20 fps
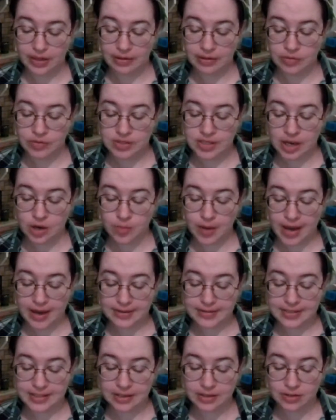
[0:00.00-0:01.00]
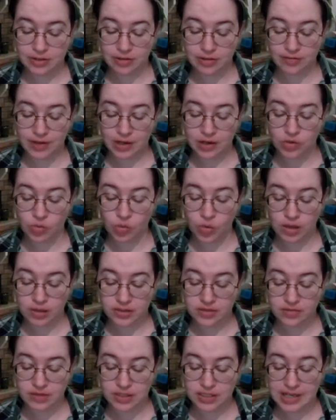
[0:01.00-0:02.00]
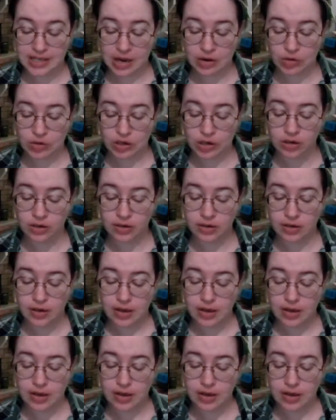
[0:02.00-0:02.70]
He was now passing under the very walls of the tower,